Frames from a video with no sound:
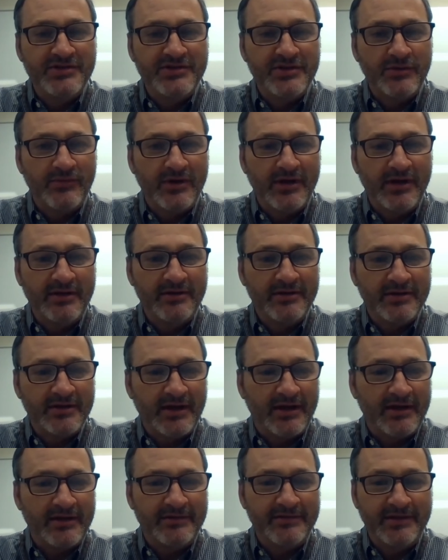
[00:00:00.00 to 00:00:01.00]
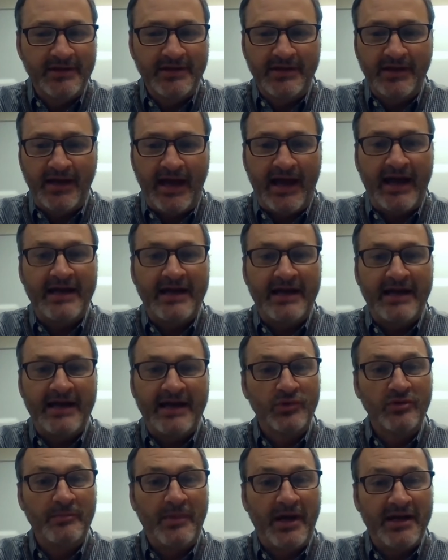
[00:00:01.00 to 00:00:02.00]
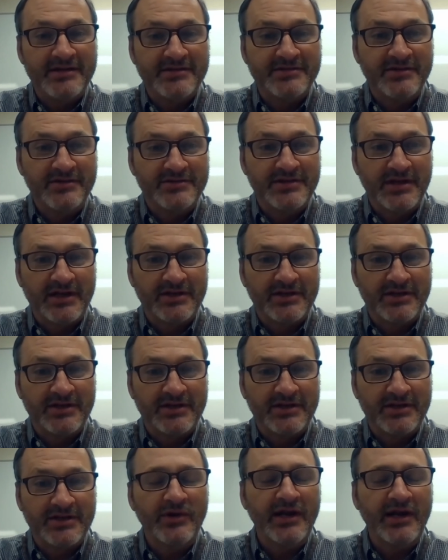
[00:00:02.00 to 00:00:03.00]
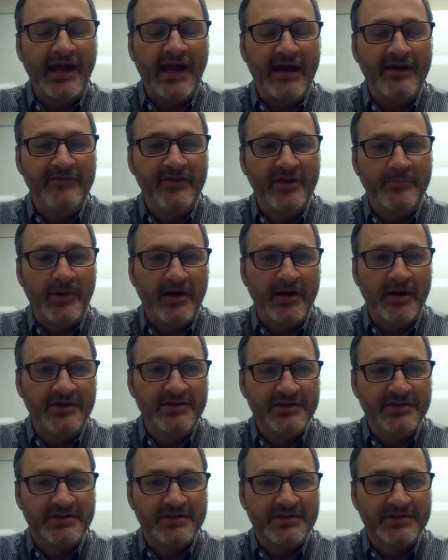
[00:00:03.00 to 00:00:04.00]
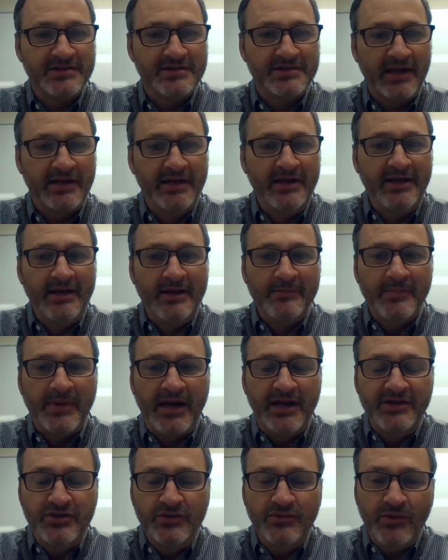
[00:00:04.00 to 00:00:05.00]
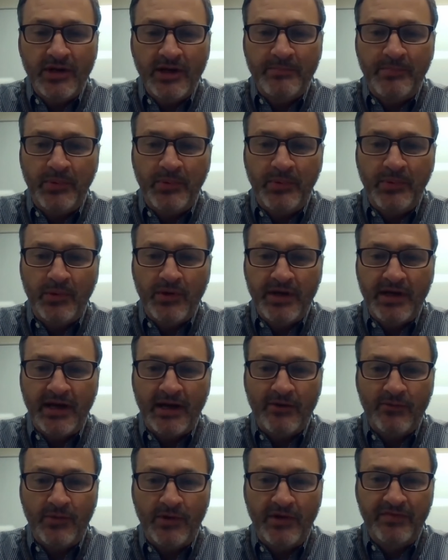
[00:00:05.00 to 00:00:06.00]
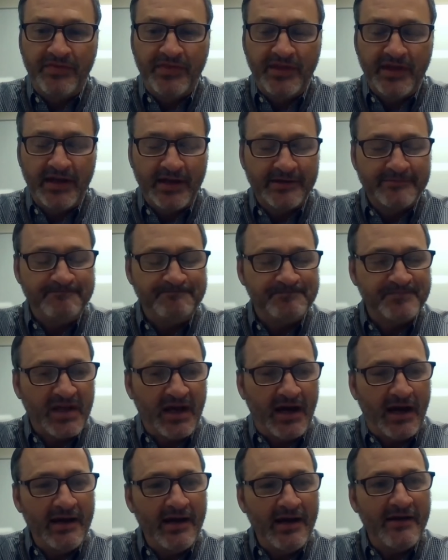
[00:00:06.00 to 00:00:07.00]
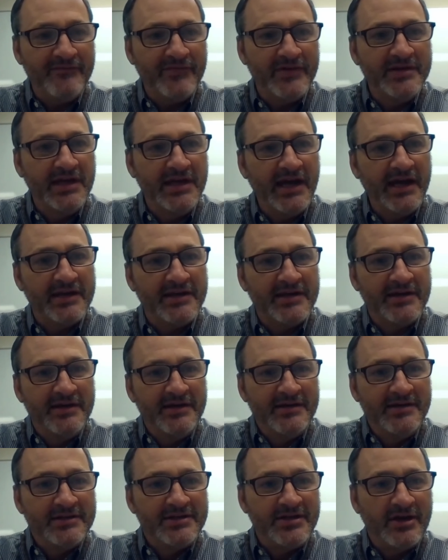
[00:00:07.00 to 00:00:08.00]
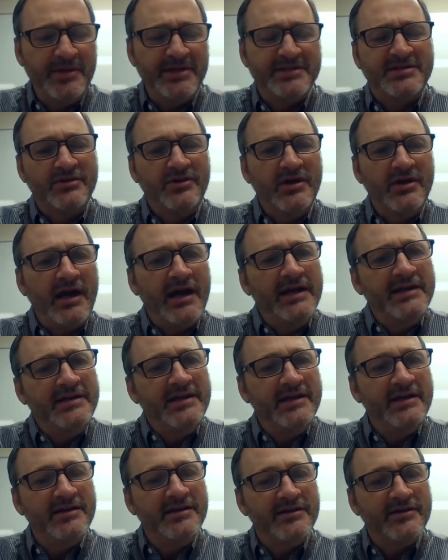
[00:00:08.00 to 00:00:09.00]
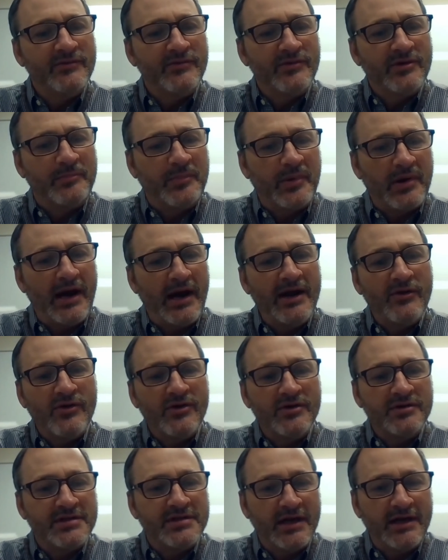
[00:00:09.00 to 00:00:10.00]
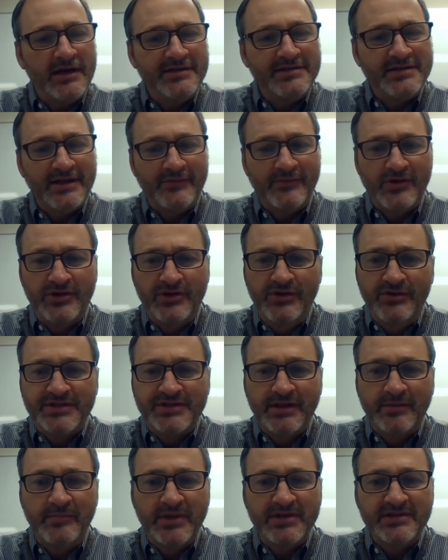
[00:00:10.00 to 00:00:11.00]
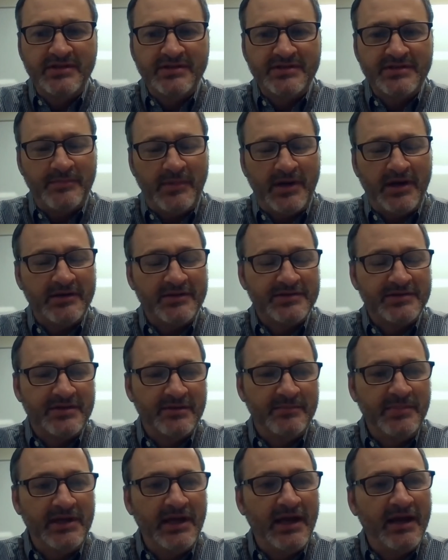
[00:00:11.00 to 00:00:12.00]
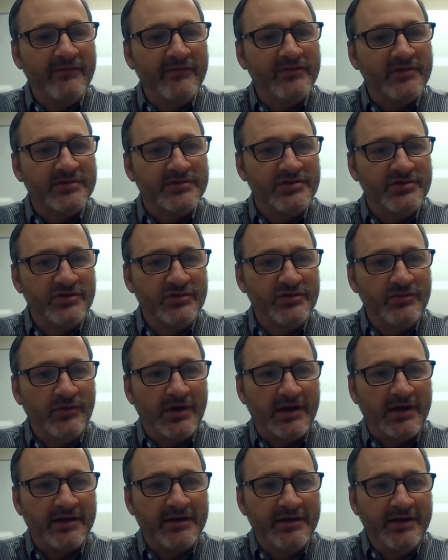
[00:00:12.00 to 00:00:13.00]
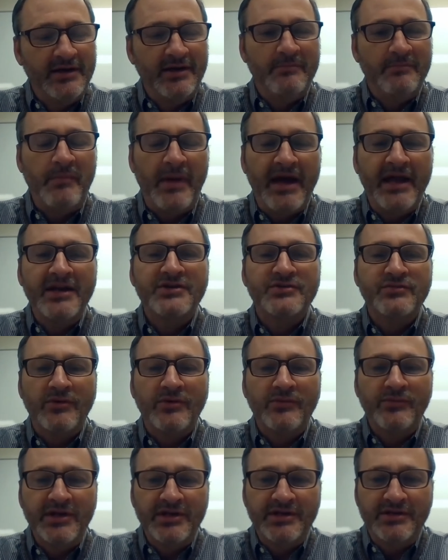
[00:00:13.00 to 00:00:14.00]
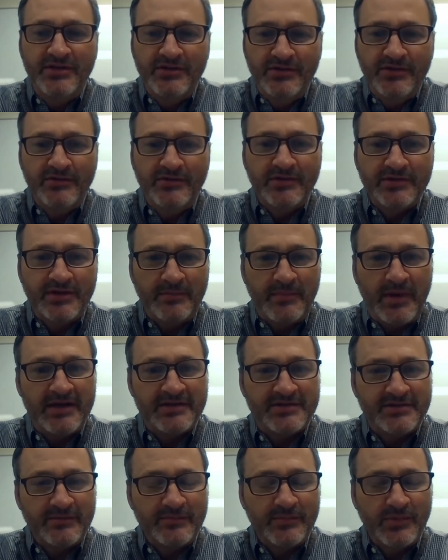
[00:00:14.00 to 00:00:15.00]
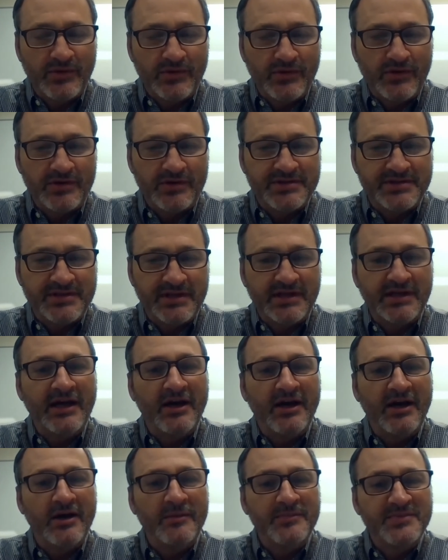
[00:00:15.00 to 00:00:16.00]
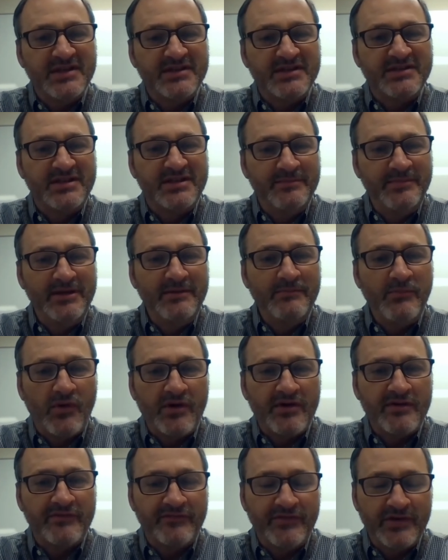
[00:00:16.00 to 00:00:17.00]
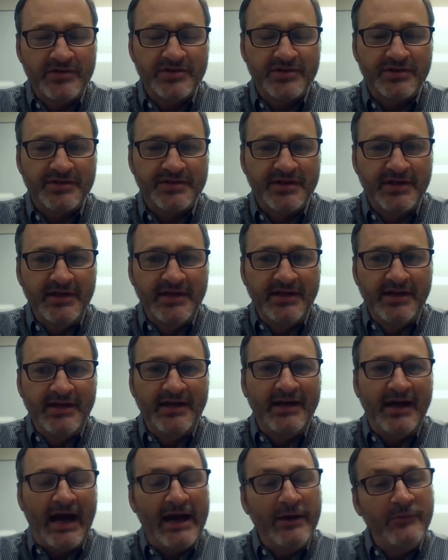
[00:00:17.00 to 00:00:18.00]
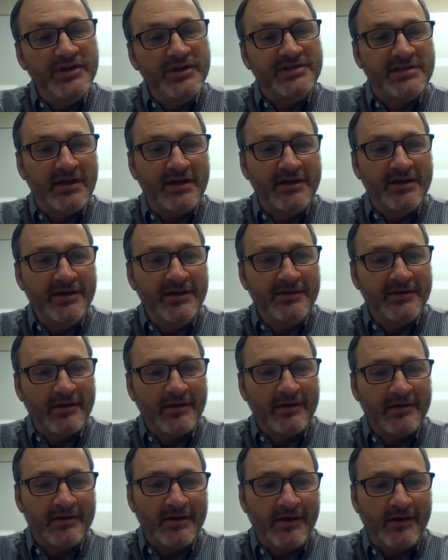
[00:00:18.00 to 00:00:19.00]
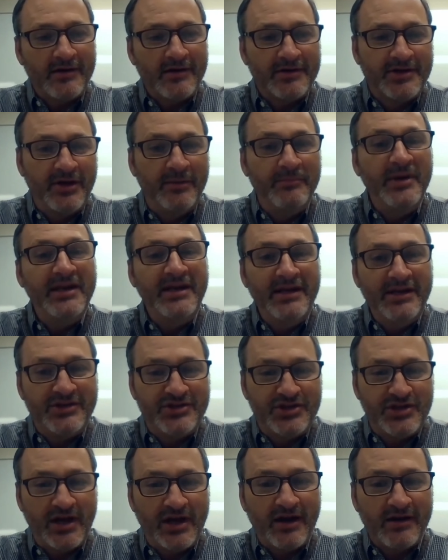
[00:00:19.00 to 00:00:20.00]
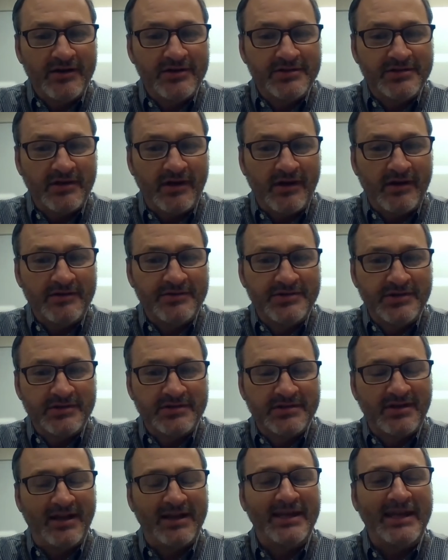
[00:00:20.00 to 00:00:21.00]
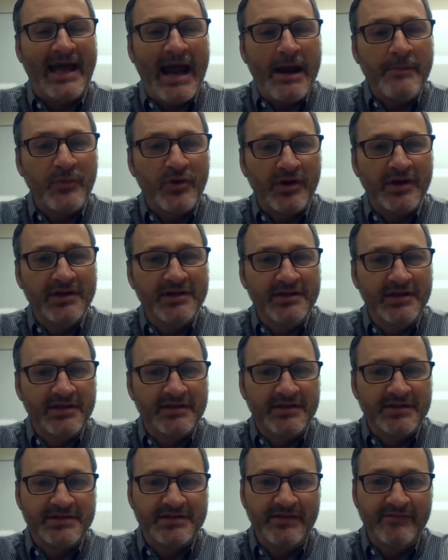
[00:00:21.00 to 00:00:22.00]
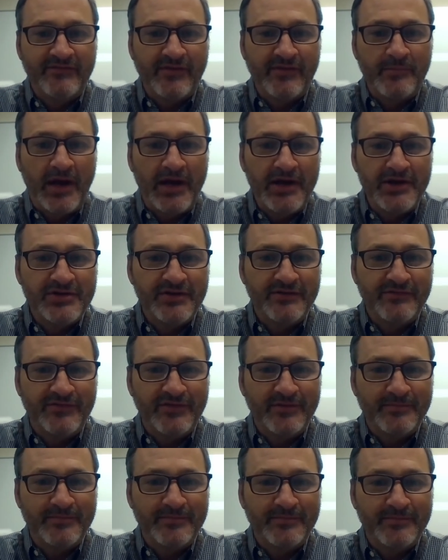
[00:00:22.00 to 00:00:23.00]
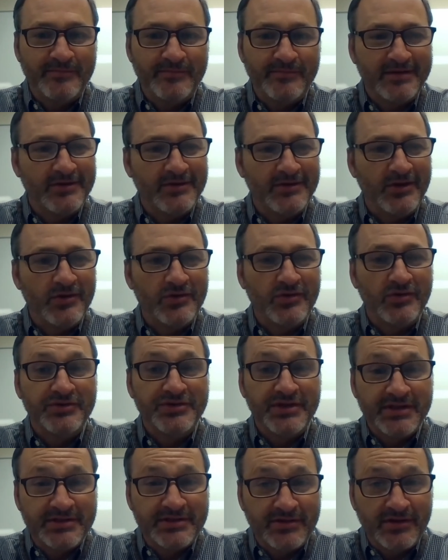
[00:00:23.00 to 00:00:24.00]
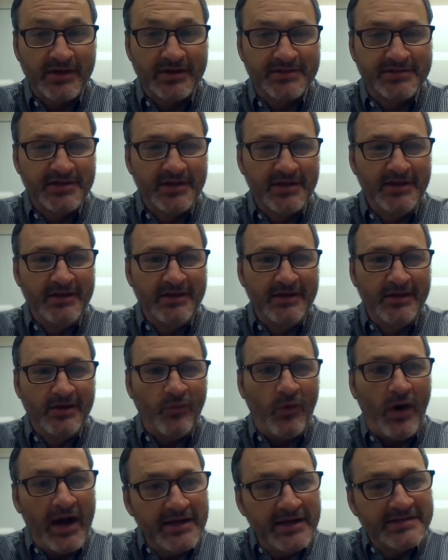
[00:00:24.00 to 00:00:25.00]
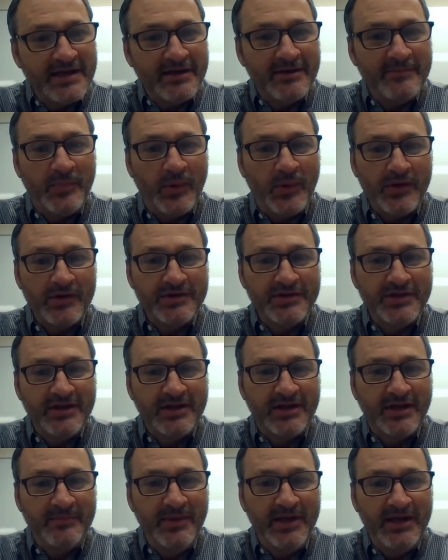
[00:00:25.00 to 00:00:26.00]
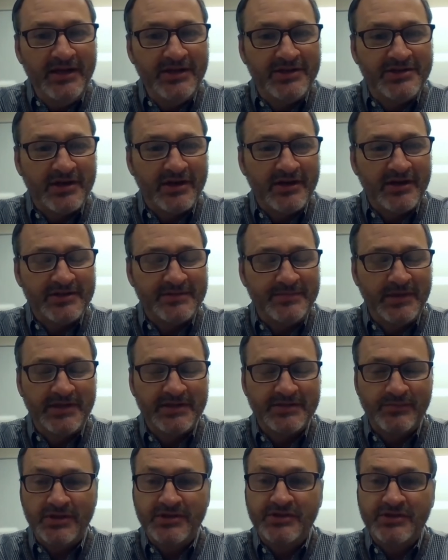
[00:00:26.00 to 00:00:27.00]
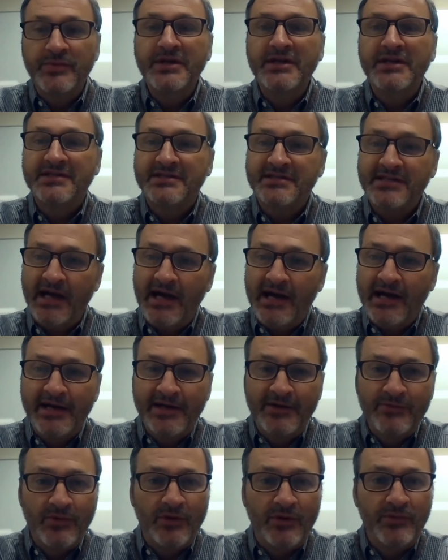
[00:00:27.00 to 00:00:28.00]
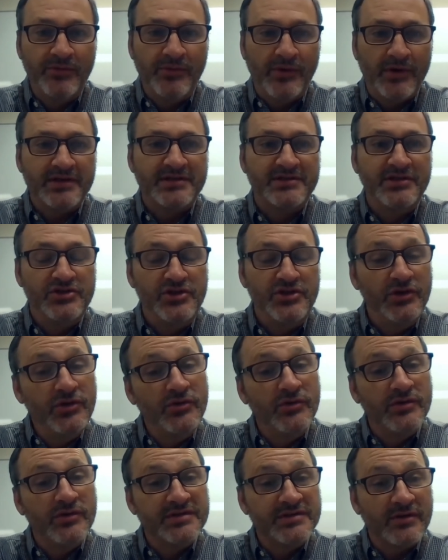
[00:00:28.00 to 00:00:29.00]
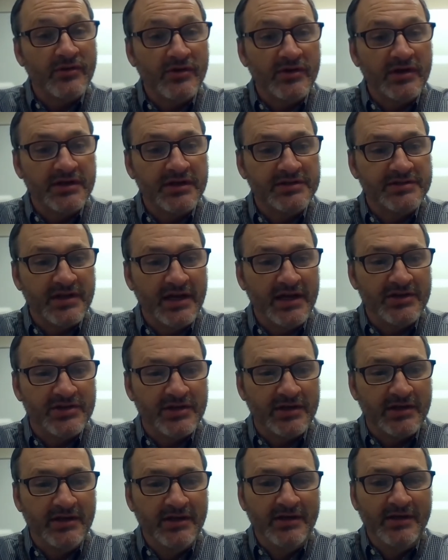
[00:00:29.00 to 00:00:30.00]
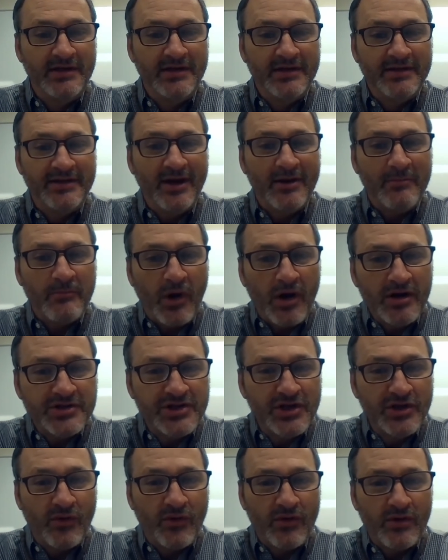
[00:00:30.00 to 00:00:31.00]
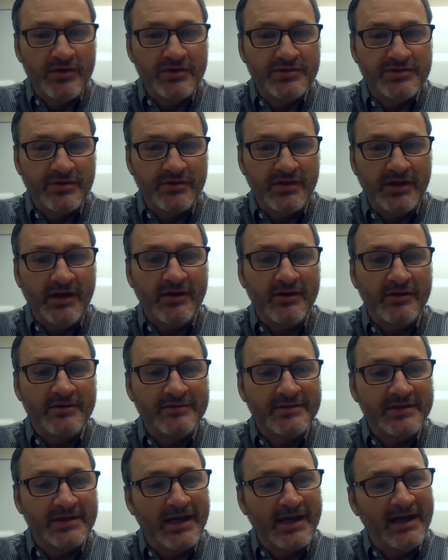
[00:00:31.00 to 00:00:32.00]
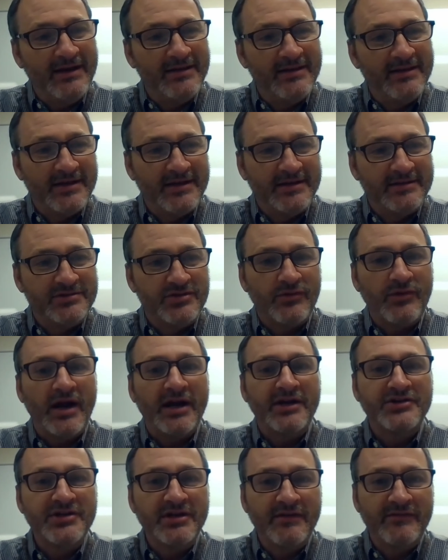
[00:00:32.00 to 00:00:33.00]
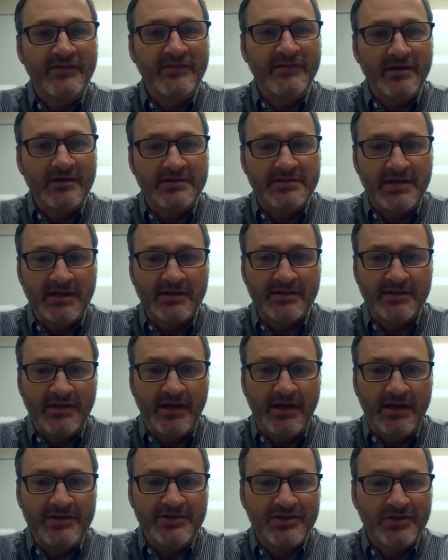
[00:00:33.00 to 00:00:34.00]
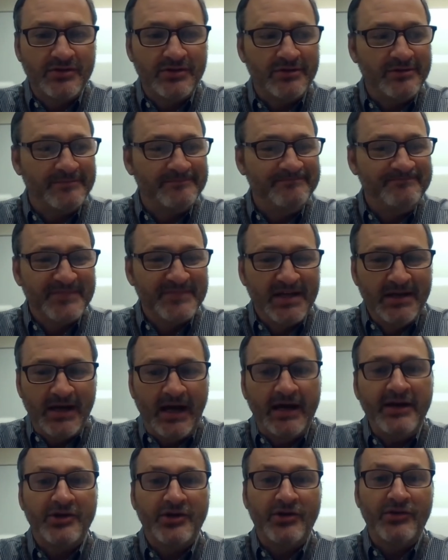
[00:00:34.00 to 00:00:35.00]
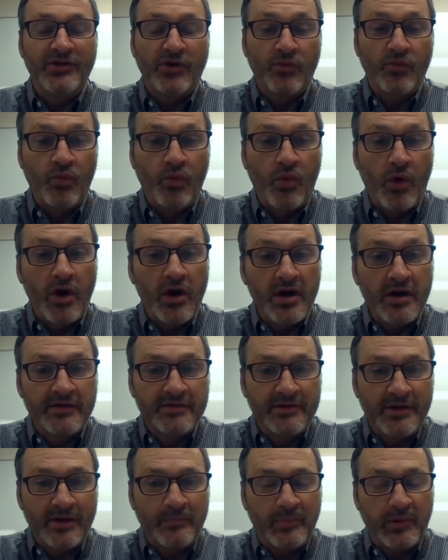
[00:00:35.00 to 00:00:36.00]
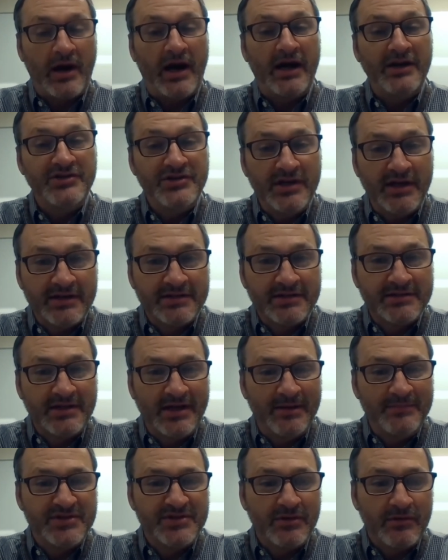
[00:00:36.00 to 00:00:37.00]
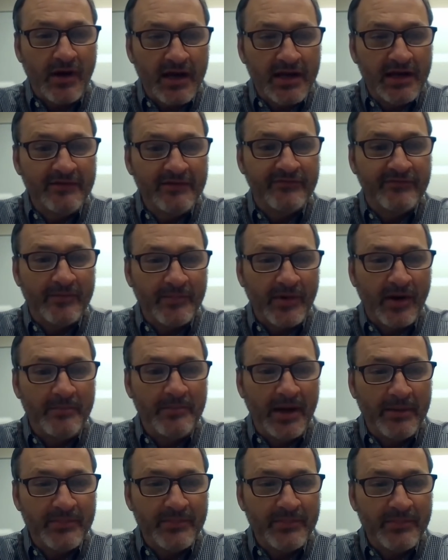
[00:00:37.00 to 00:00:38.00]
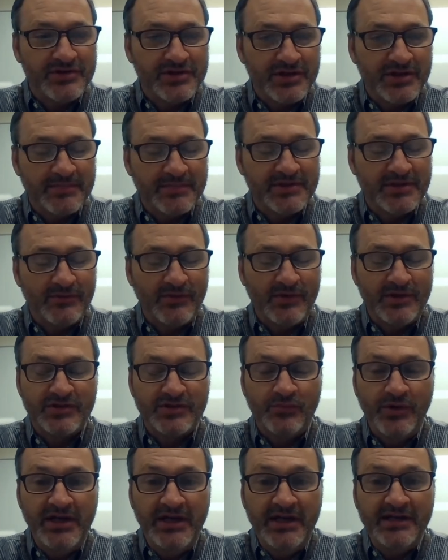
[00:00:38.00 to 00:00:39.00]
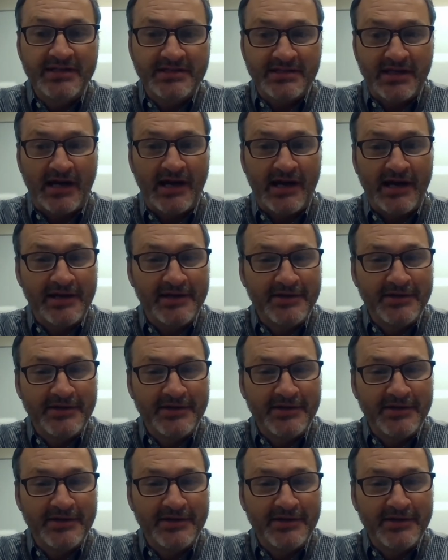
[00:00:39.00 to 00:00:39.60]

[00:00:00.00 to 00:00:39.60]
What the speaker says: and run the Ask the Brewmaster section. So we're going to have him on in just a minute. But I do want to point out one thing. I often get, Toby, it's a good idea that we're prioritizing, we're using business models to be able to manage what we do at the Master Brewers, and it helps us to be more efficient. I would tell you that our committee chairs are just clamoring to get this information from the local districts. Why is that important to the committee chairs? Because once we decide what we want to do as an organization, their marching orders or their kind of the direction of their technological, I don't know, their work, their projects comes directly from our membership. So once we decide